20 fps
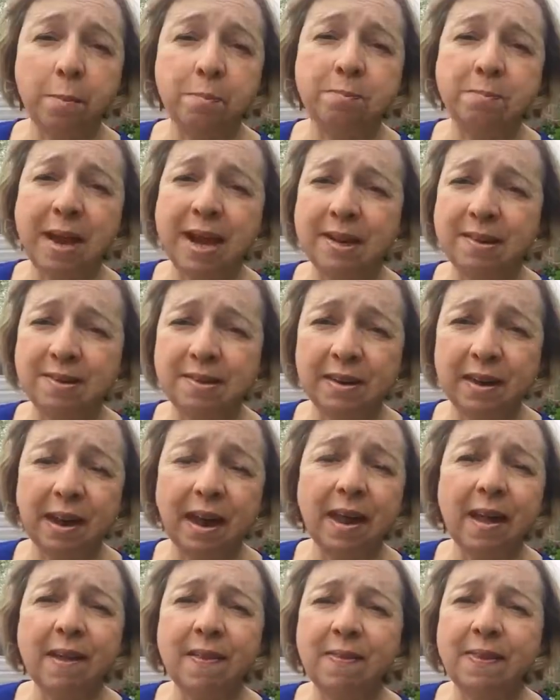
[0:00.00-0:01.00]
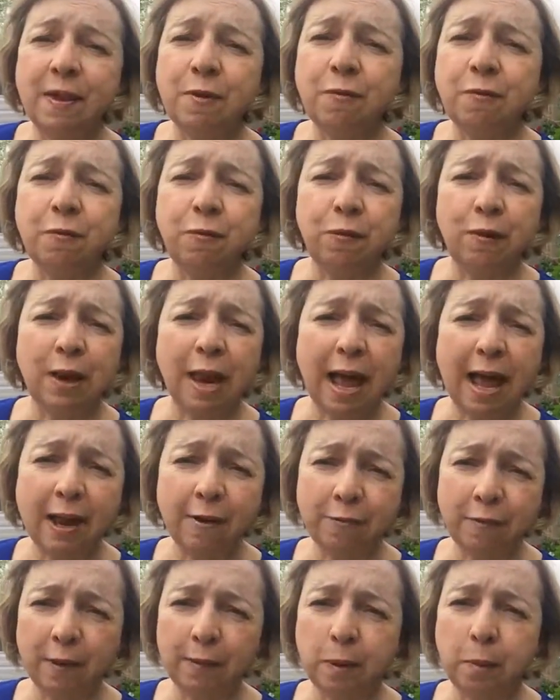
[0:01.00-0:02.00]
amazing the
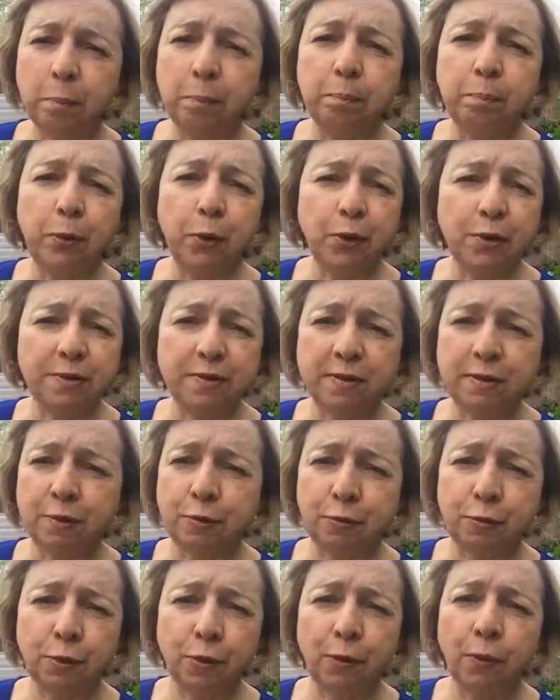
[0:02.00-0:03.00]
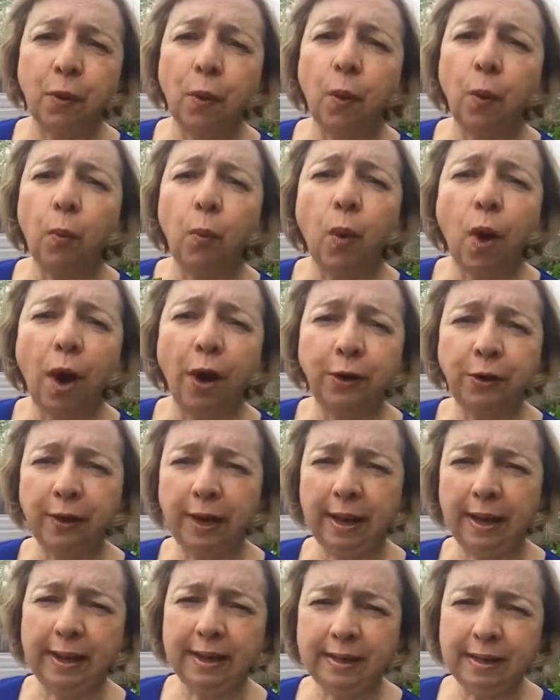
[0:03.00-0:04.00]
flavour that bursts through while you're
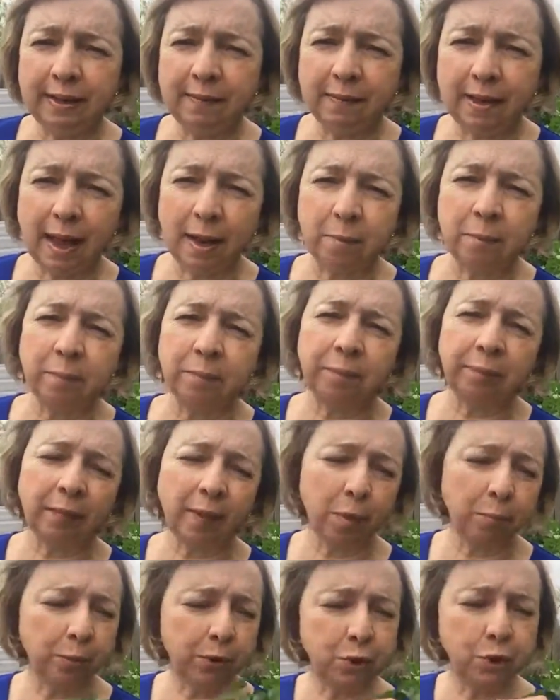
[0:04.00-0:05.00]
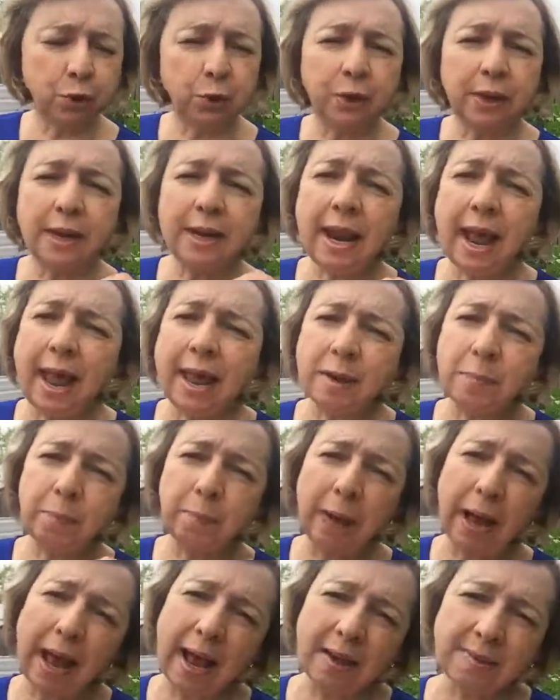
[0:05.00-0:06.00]
eating that. But you can add
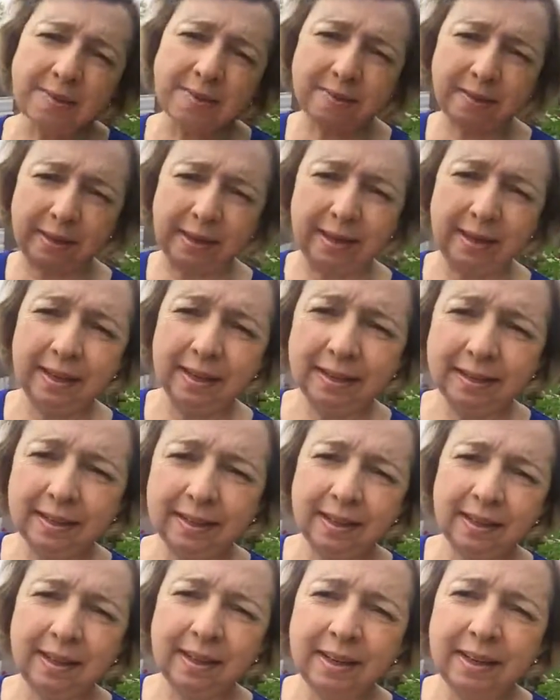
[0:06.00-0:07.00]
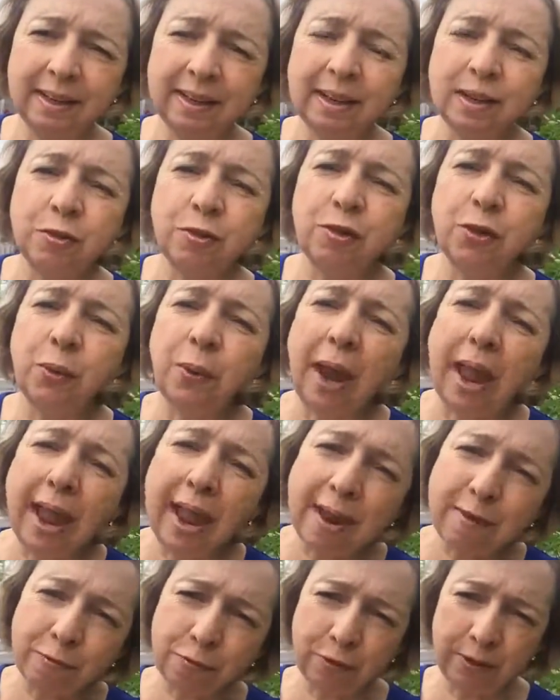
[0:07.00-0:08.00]
parsley to
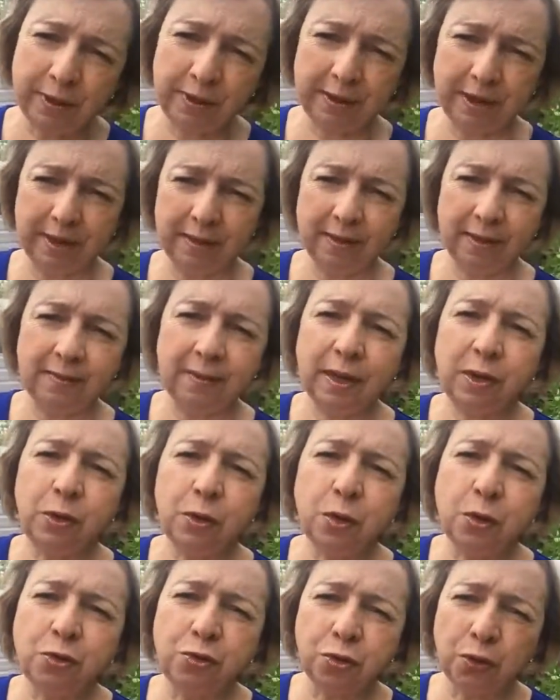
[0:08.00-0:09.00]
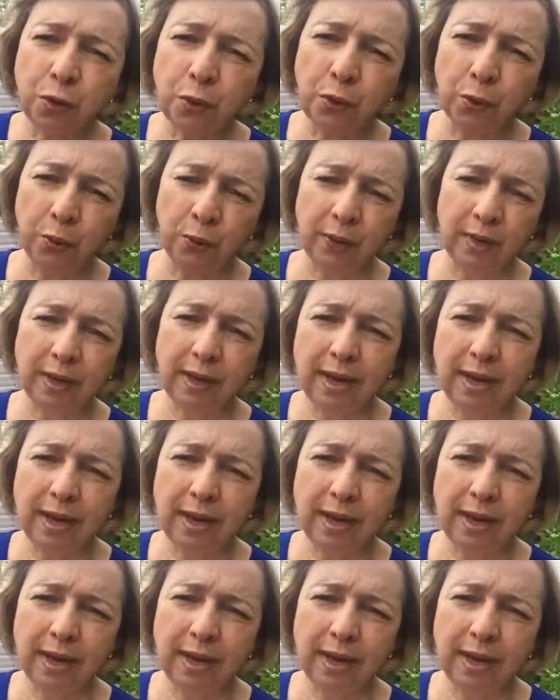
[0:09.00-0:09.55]
everything that you do.